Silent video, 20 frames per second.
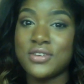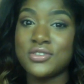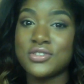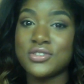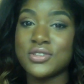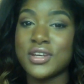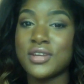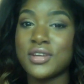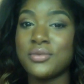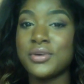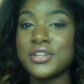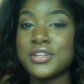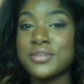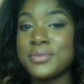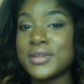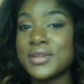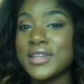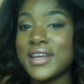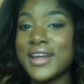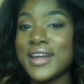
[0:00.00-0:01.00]
Just kind of wanted to
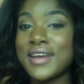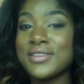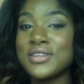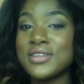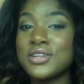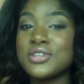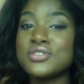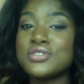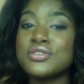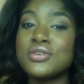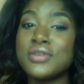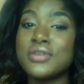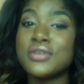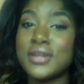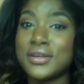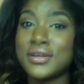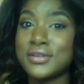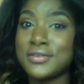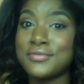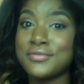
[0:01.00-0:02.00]
put that out there so you're
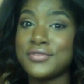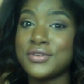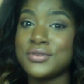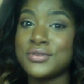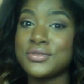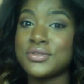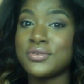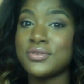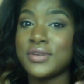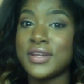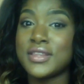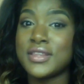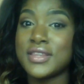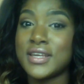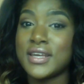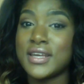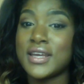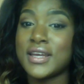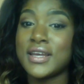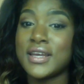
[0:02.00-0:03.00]
not confused or
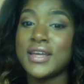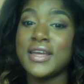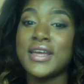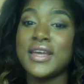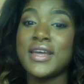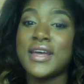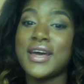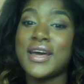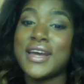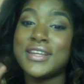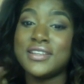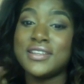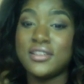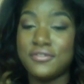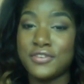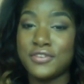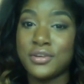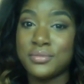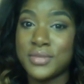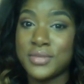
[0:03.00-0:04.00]
anything. I did
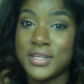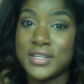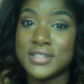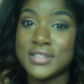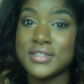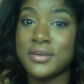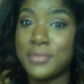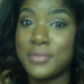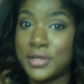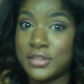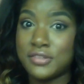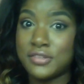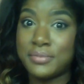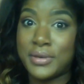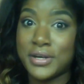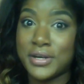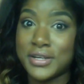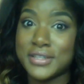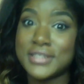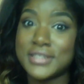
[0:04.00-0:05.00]
film these a month
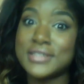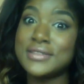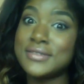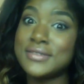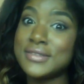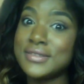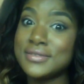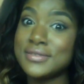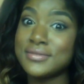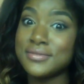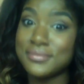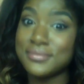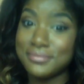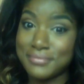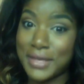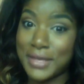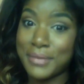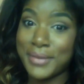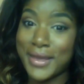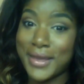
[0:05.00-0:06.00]
apart.
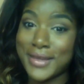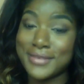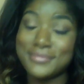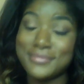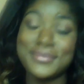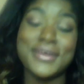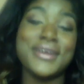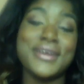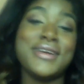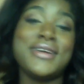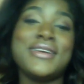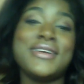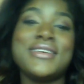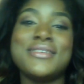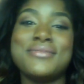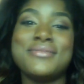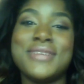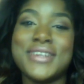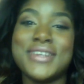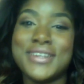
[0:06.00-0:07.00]
My bad.
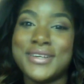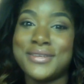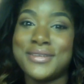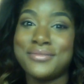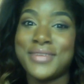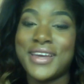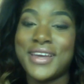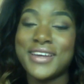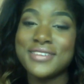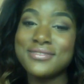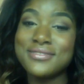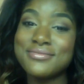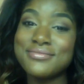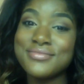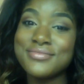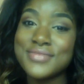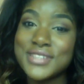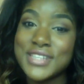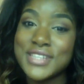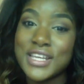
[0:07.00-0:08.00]
But yeah,
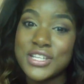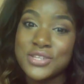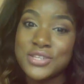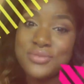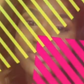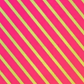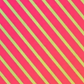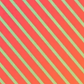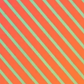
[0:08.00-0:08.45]
stay tuned.